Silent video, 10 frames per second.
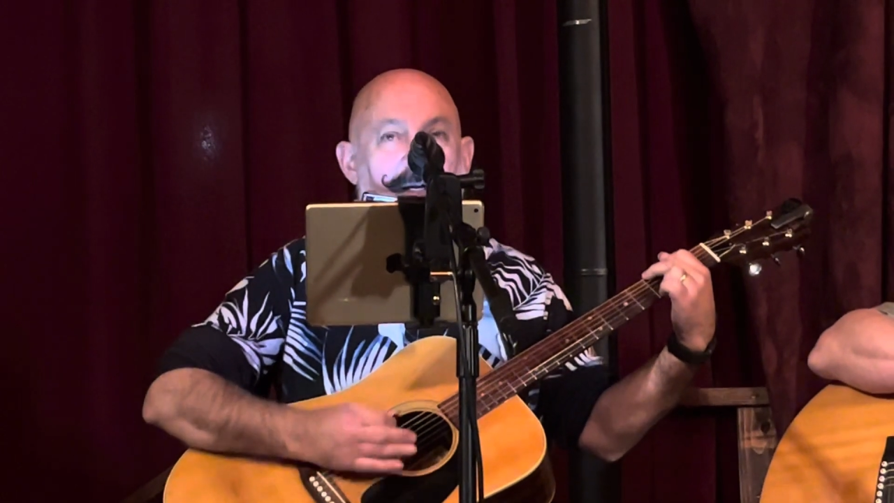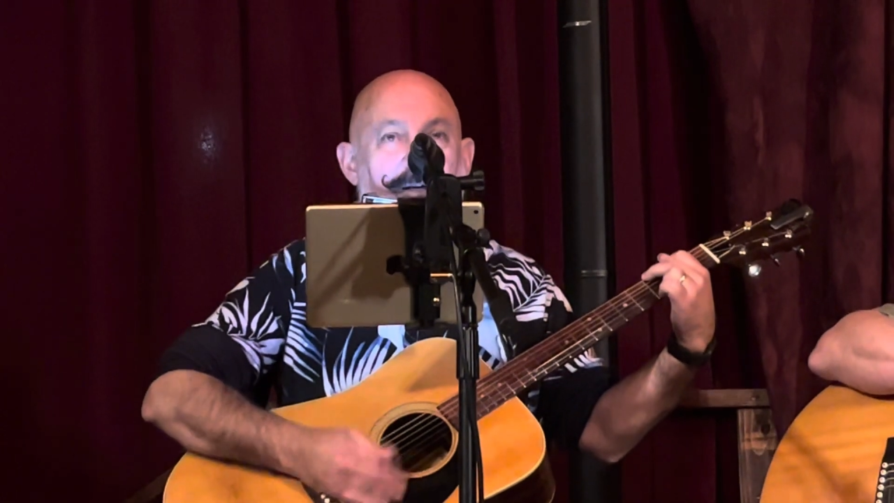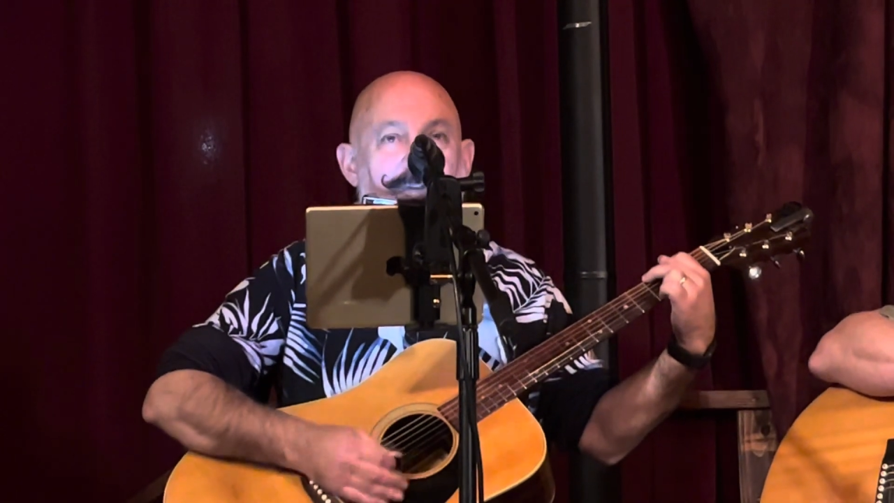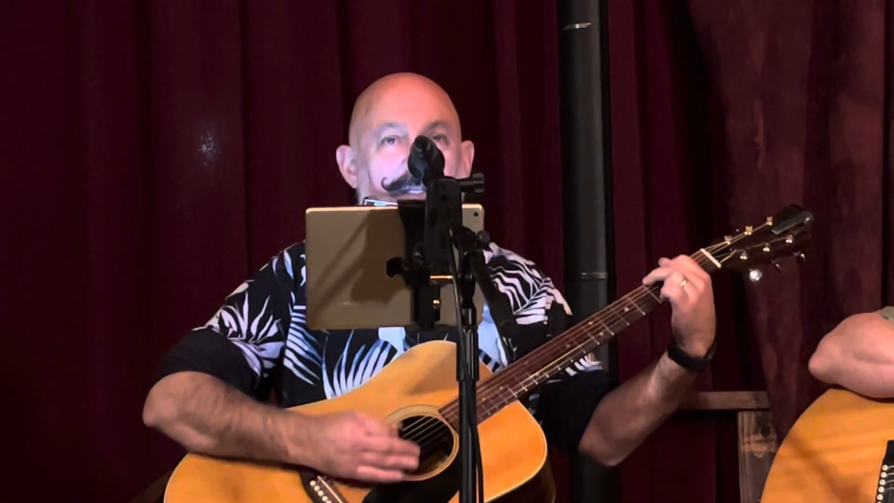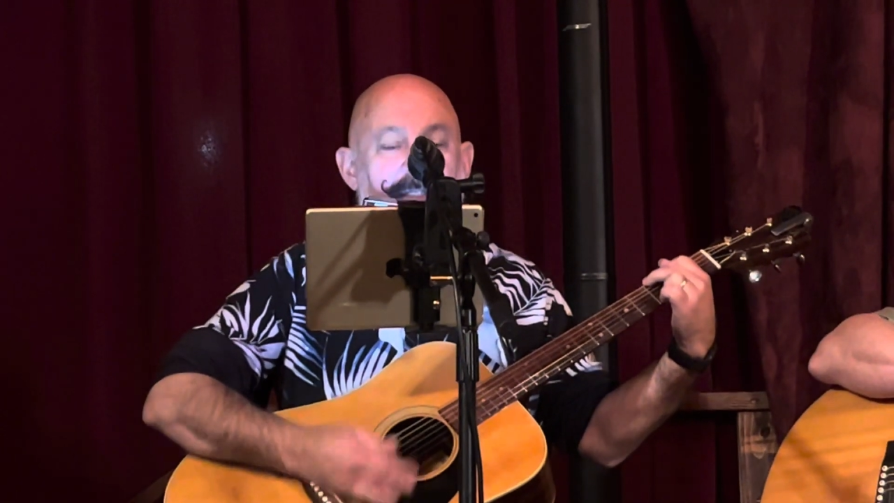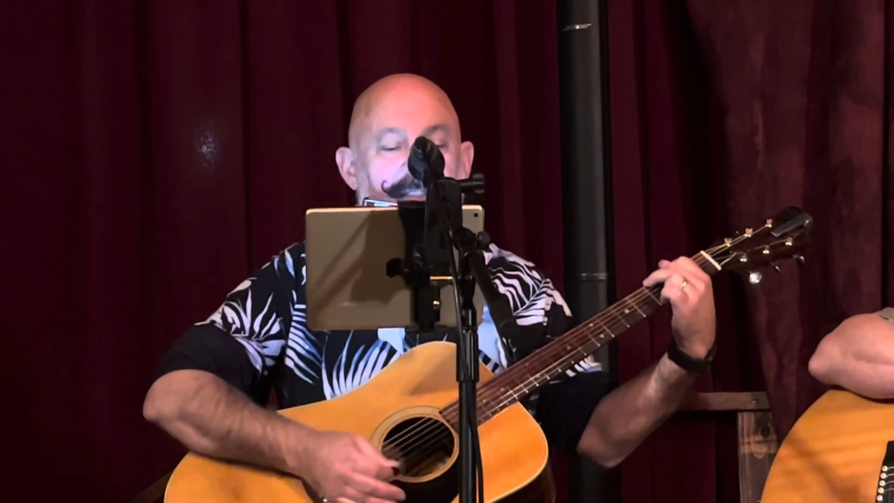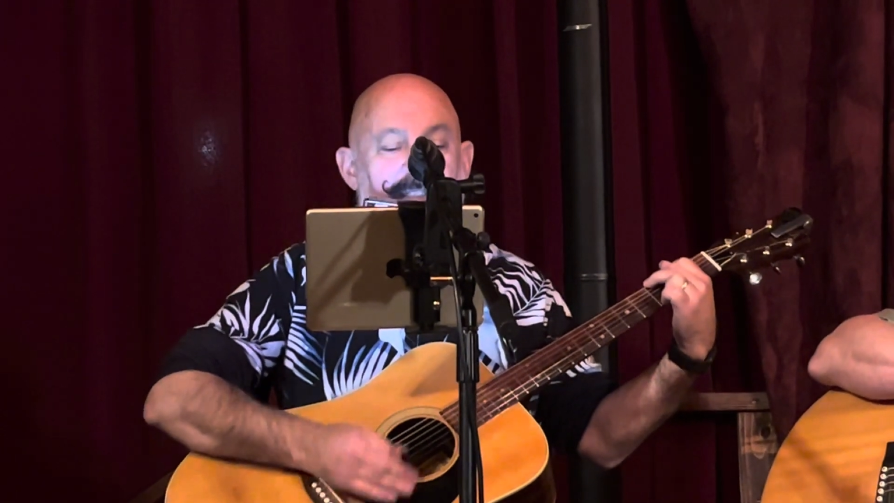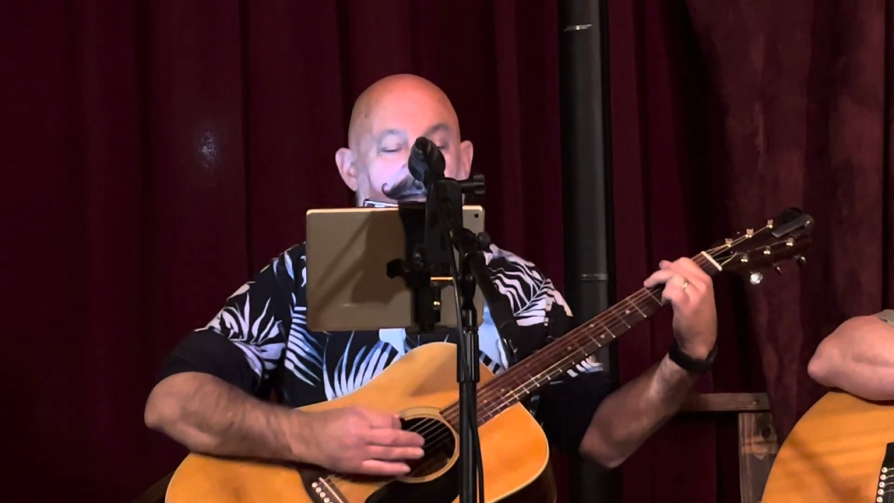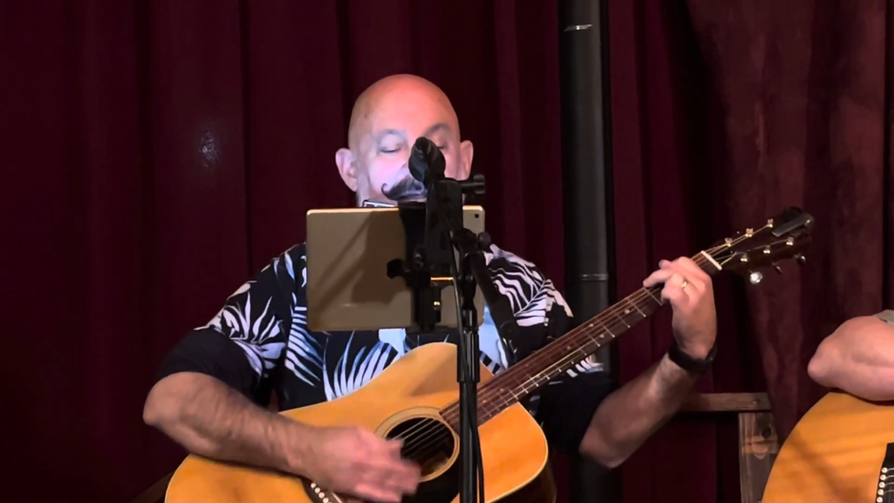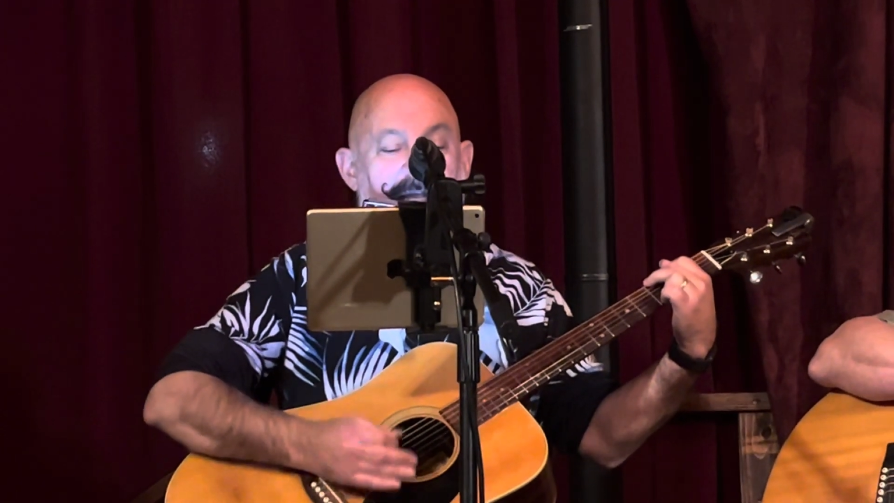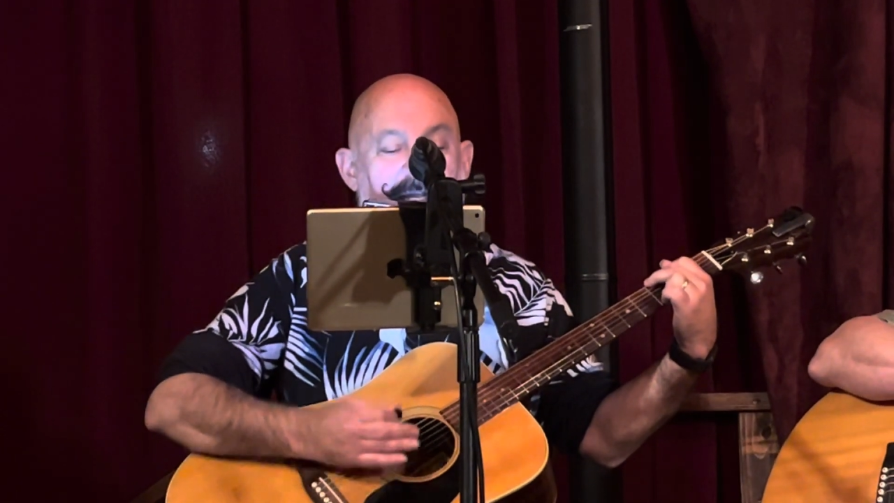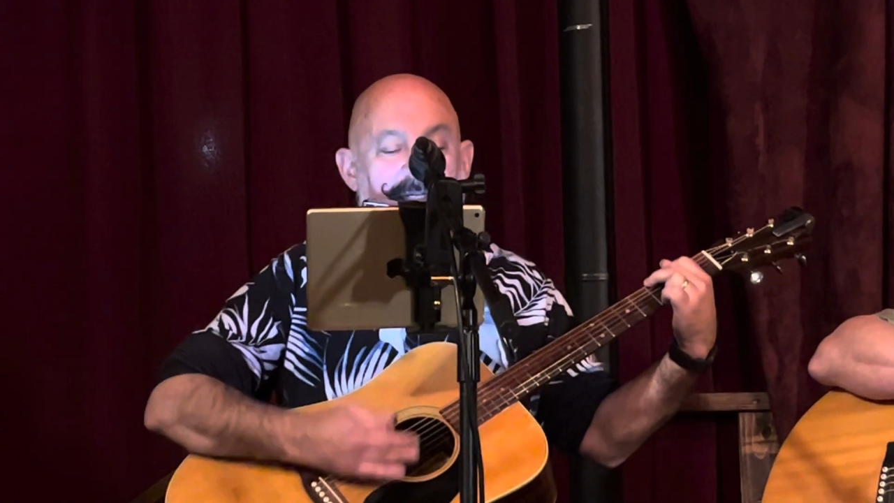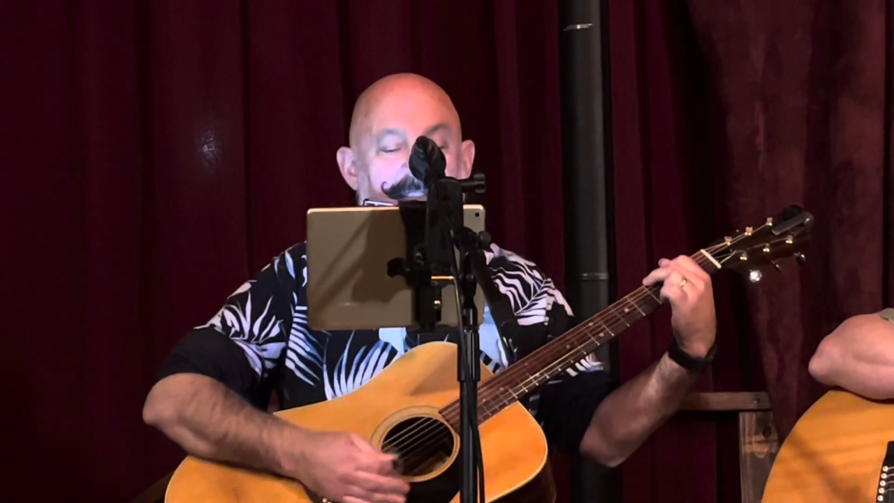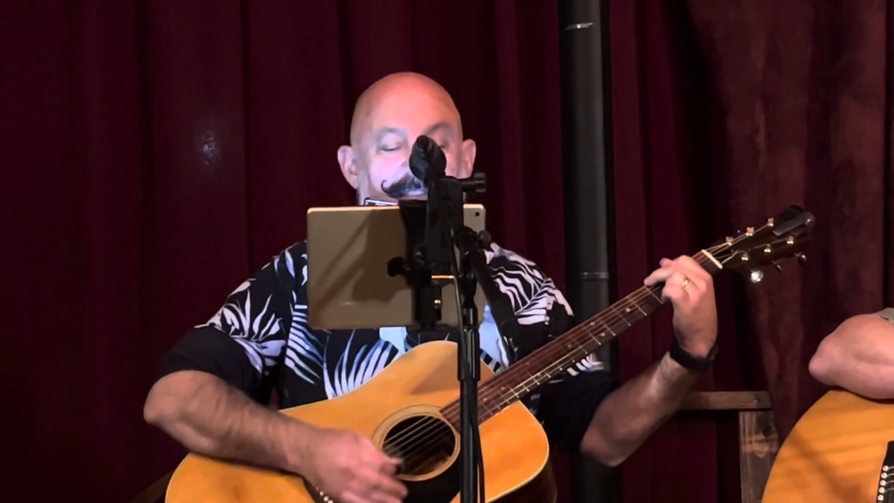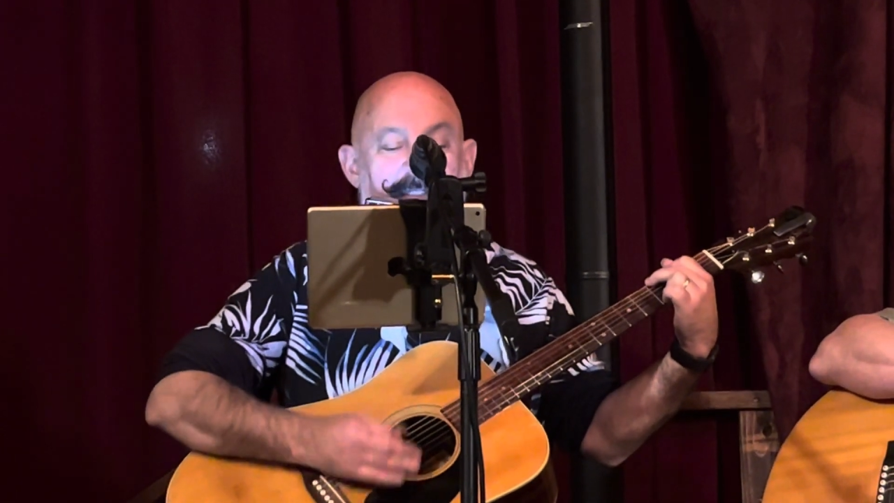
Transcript: of his eyes